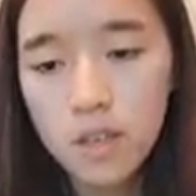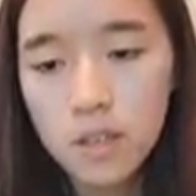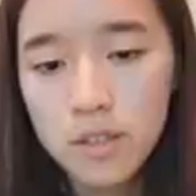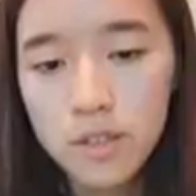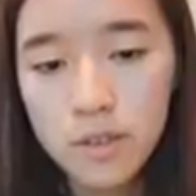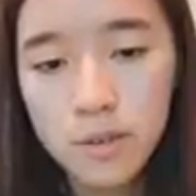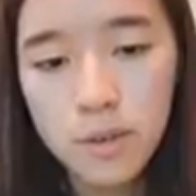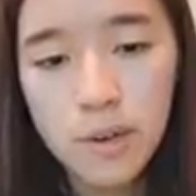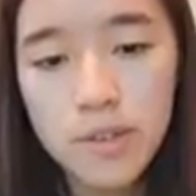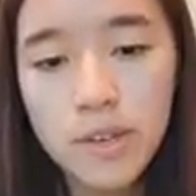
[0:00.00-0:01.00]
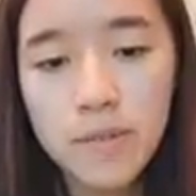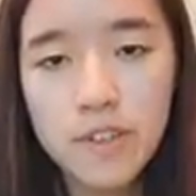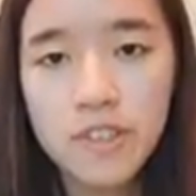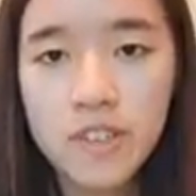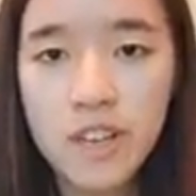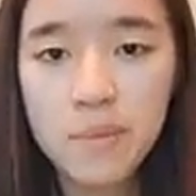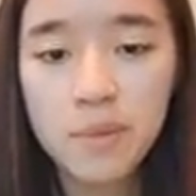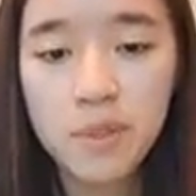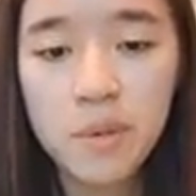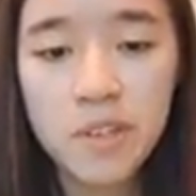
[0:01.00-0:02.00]
So here's our first
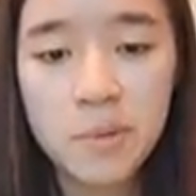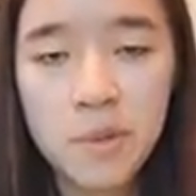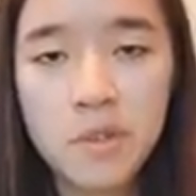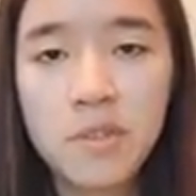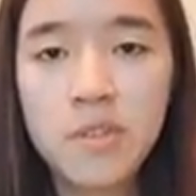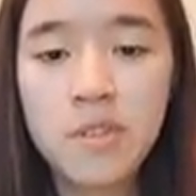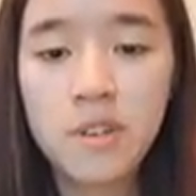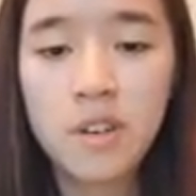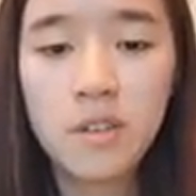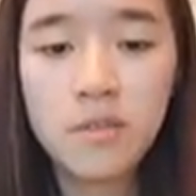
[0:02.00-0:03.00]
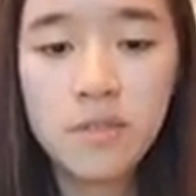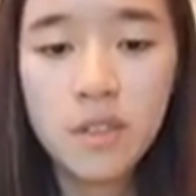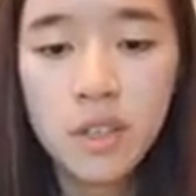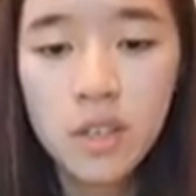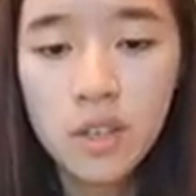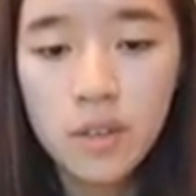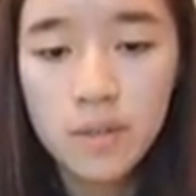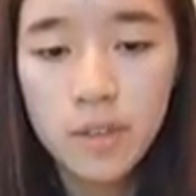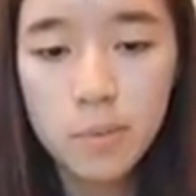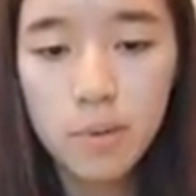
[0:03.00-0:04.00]
example. We're supposed to solve
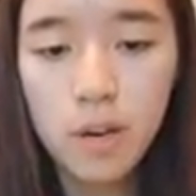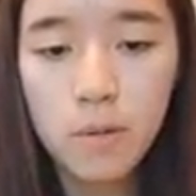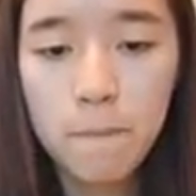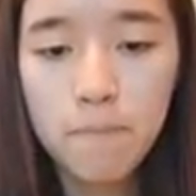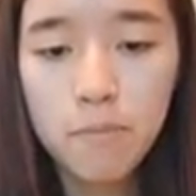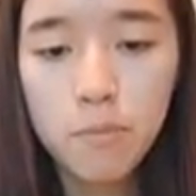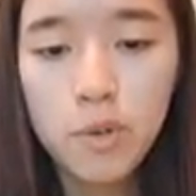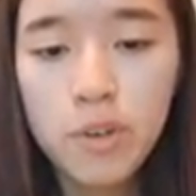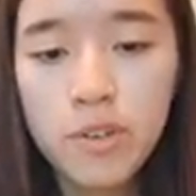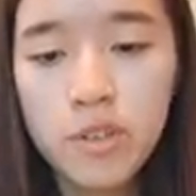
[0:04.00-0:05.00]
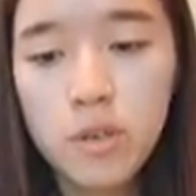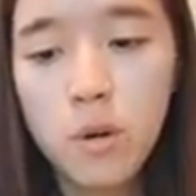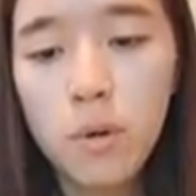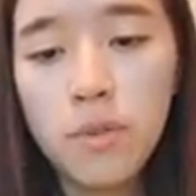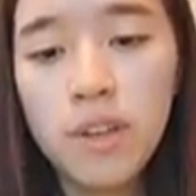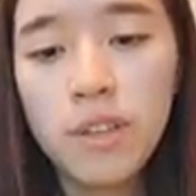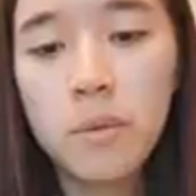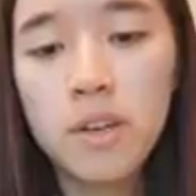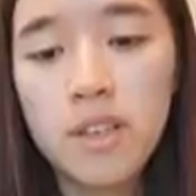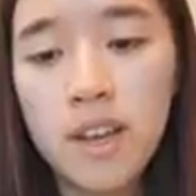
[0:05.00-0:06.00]
this problem. We're told that the
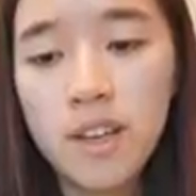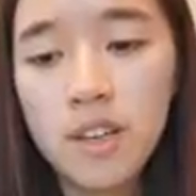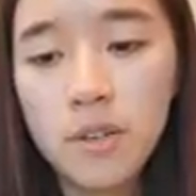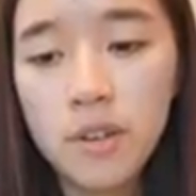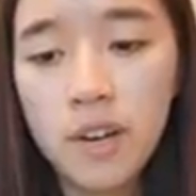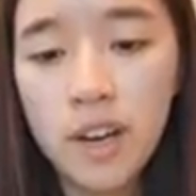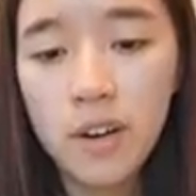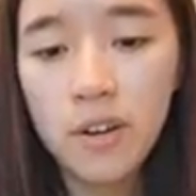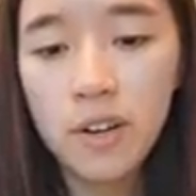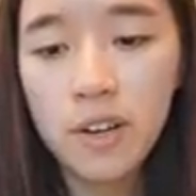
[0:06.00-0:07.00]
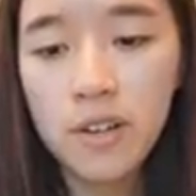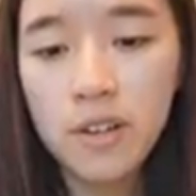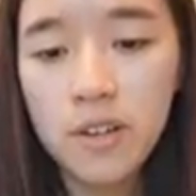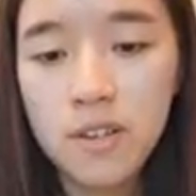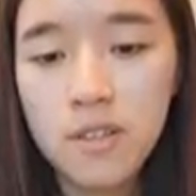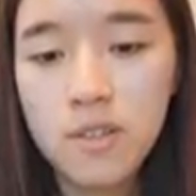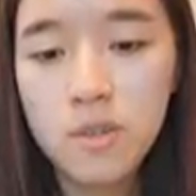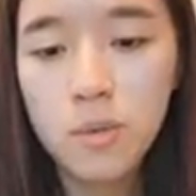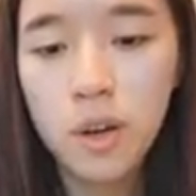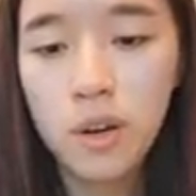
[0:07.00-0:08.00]
rectangular area is
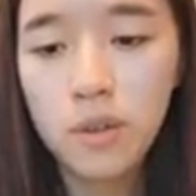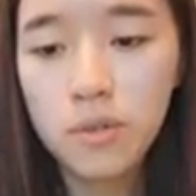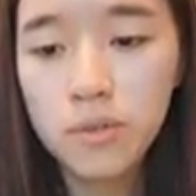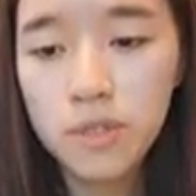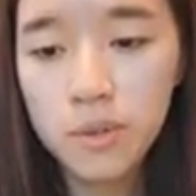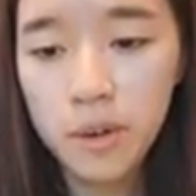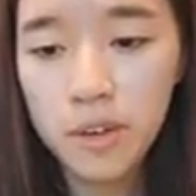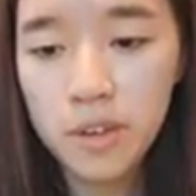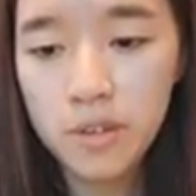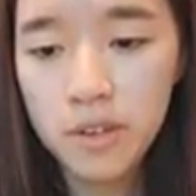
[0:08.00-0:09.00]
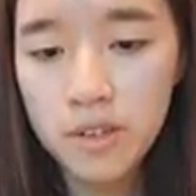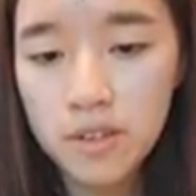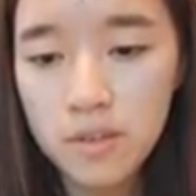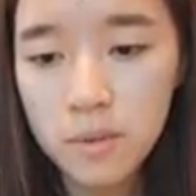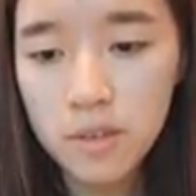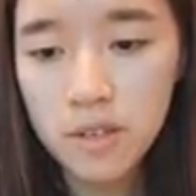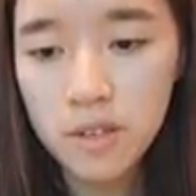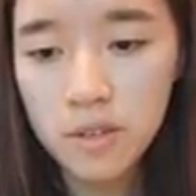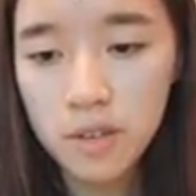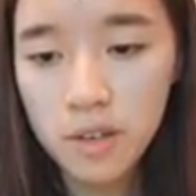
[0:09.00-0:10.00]
12 square units.
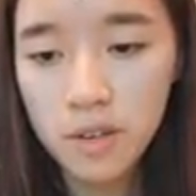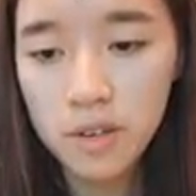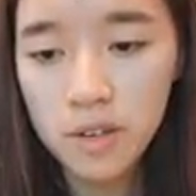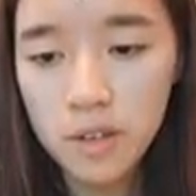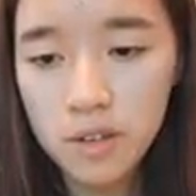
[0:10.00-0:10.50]
Rectangular area,